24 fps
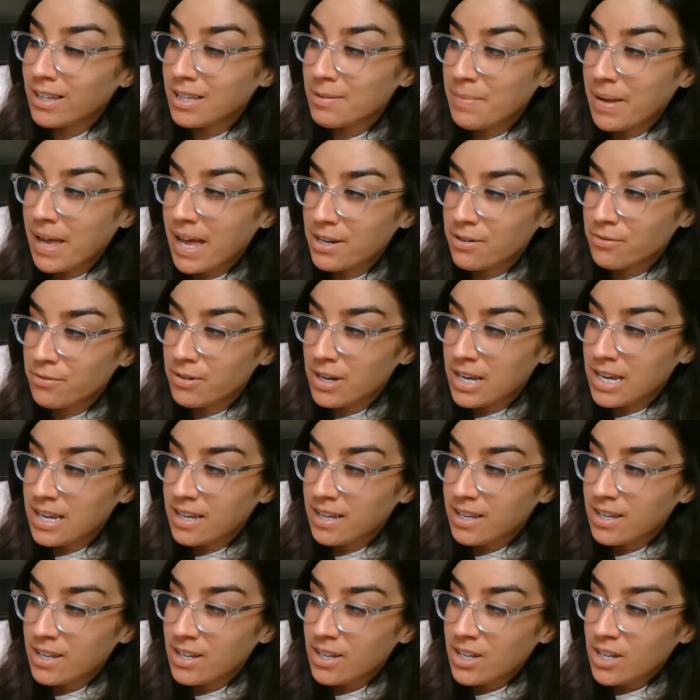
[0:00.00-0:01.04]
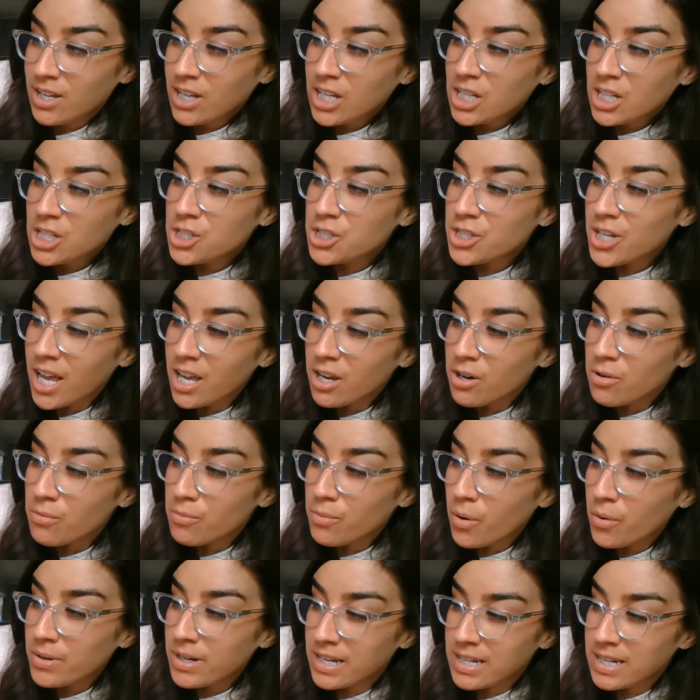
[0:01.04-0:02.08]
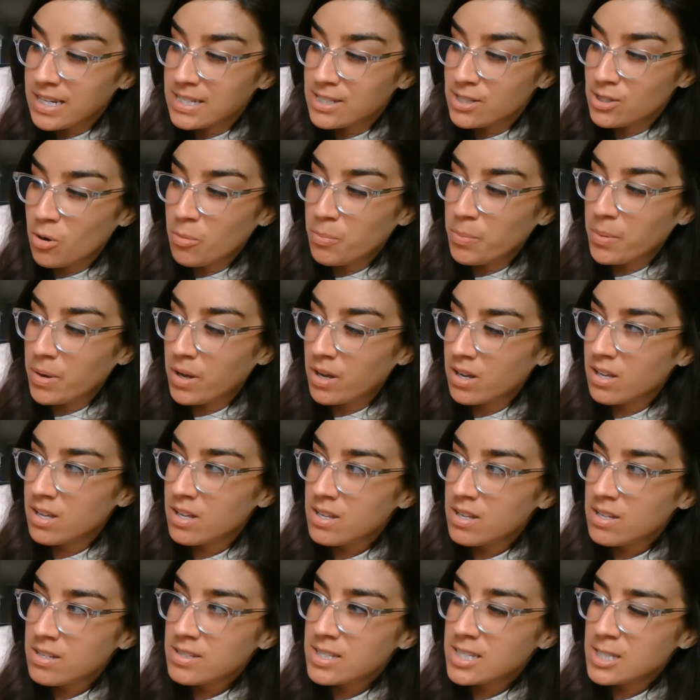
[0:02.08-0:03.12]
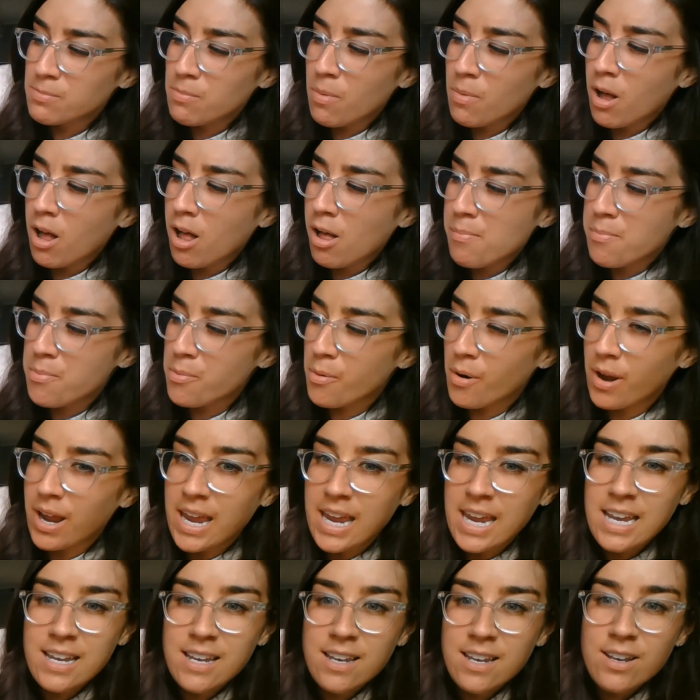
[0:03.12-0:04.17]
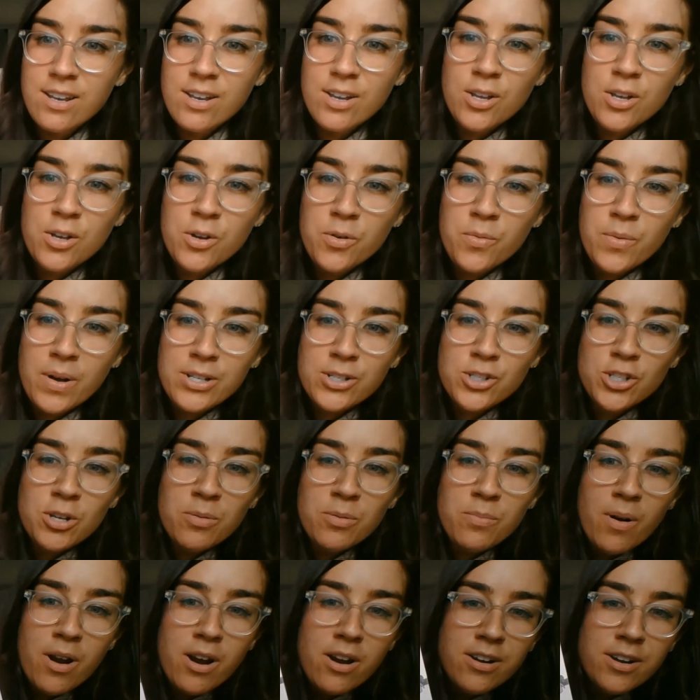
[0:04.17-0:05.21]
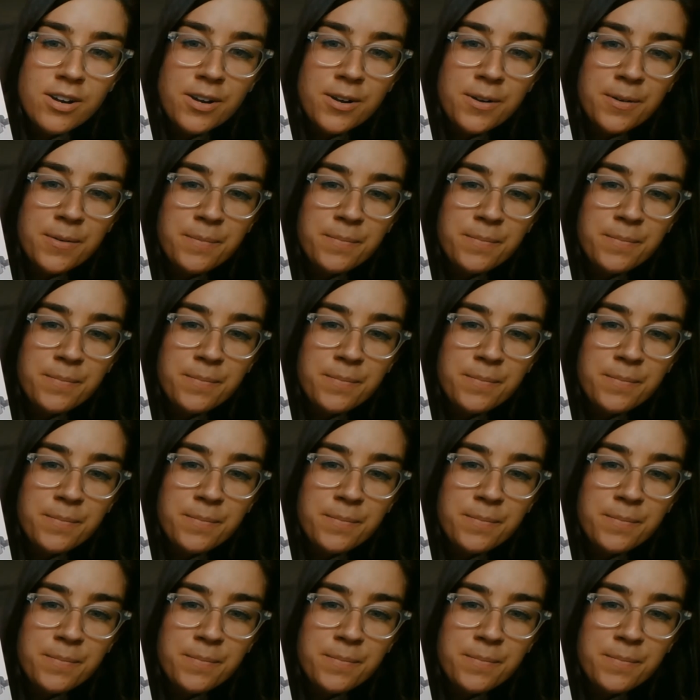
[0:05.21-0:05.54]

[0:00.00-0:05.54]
him Henry. Jack wrote in his notebook, small brain? Question mark.